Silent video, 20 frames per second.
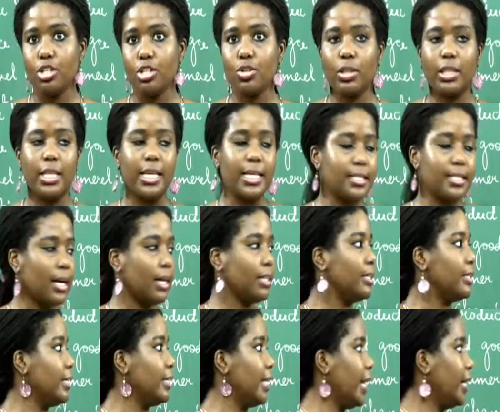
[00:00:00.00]
So, these are
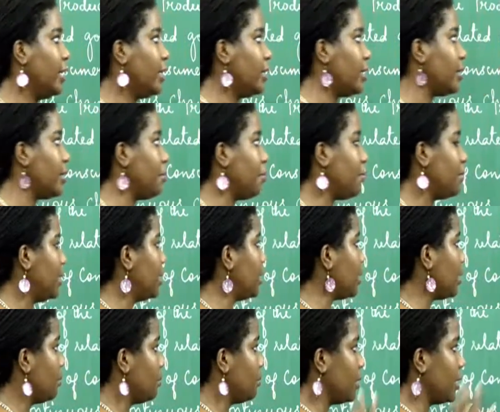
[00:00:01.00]
the 10
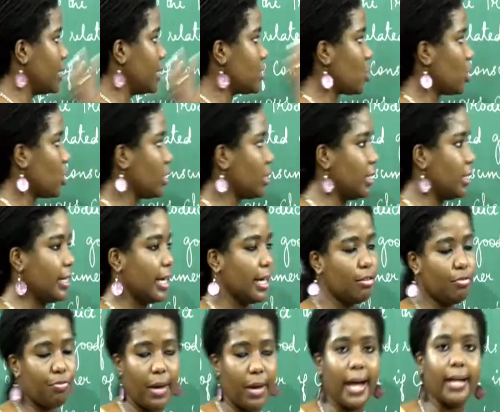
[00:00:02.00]
determinants or the
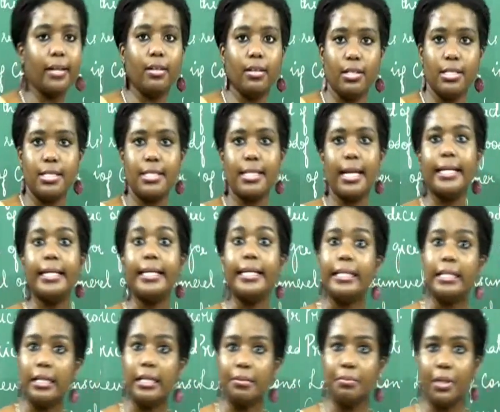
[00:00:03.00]
10 factors that
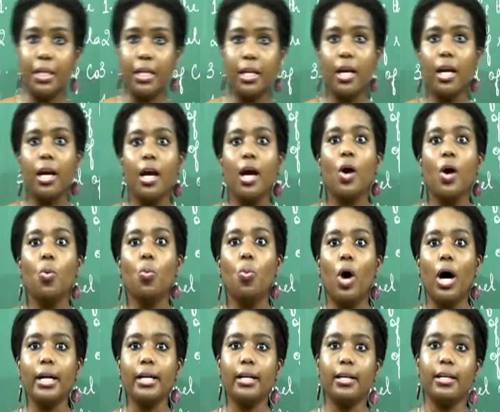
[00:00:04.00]
determine
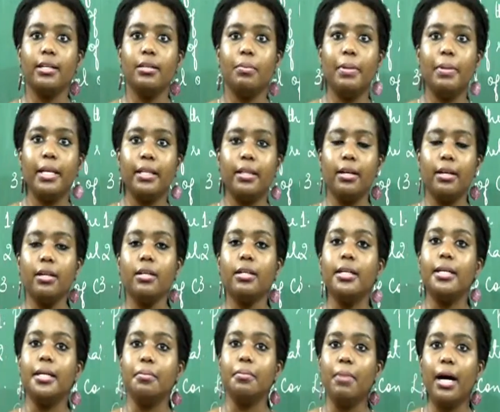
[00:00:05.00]
what will be the
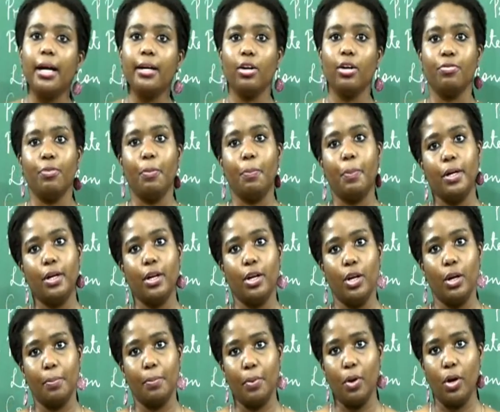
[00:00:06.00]
demand of a
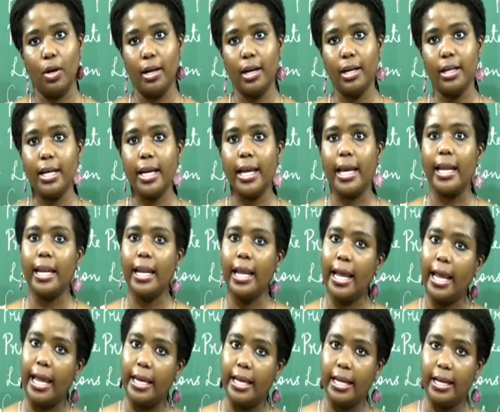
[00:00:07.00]
particular product
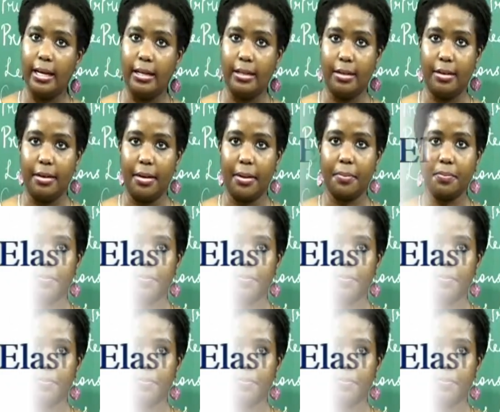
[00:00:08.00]
in any country.